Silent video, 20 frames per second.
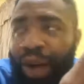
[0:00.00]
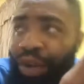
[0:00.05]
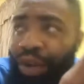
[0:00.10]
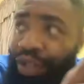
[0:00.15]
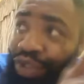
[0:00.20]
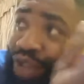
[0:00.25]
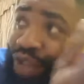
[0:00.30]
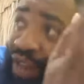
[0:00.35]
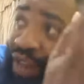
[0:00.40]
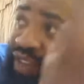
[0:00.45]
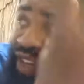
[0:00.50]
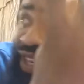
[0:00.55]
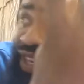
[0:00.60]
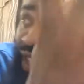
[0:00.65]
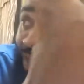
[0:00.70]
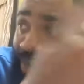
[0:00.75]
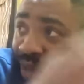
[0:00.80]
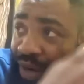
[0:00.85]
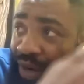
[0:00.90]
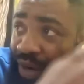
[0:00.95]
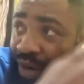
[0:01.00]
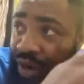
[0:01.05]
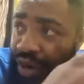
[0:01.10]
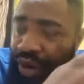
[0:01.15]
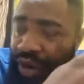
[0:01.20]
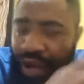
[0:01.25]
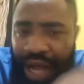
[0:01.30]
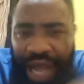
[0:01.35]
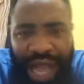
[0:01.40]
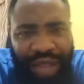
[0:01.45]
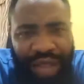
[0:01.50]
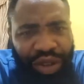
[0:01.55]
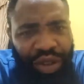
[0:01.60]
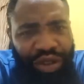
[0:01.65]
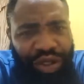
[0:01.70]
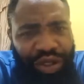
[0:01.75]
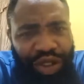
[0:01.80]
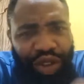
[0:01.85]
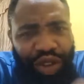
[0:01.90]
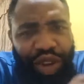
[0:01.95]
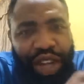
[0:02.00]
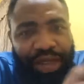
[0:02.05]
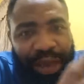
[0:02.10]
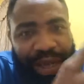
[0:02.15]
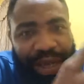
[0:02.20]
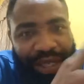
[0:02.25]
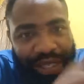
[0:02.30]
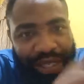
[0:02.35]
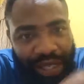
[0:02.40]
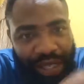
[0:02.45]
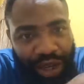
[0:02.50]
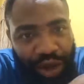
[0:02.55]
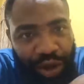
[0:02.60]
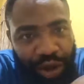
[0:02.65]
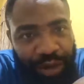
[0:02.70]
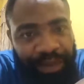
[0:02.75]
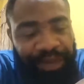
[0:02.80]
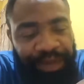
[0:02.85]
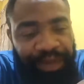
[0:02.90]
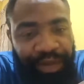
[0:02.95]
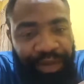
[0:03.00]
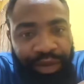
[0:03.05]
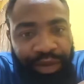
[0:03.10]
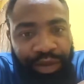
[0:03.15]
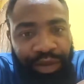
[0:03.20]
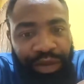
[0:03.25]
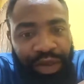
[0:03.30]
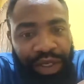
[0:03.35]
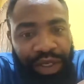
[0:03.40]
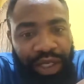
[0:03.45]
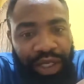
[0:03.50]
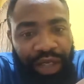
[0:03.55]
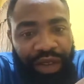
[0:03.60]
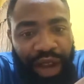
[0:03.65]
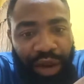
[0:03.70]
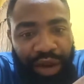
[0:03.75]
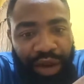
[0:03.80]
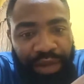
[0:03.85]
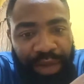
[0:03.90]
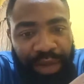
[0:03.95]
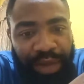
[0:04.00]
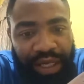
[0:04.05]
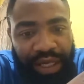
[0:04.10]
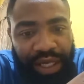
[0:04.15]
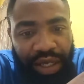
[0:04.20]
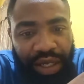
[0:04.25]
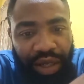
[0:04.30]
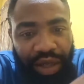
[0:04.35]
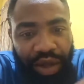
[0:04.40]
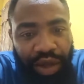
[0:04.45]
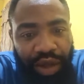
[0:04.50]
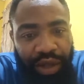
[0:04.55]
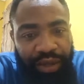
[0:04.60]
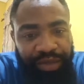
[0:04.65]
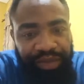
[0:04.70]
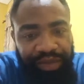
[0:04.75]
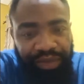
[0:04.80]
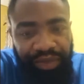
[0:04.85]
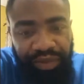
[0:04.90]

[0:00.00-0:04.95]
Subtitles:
I was driving in Badon. I just, you know, he's my senior. If I was my senior on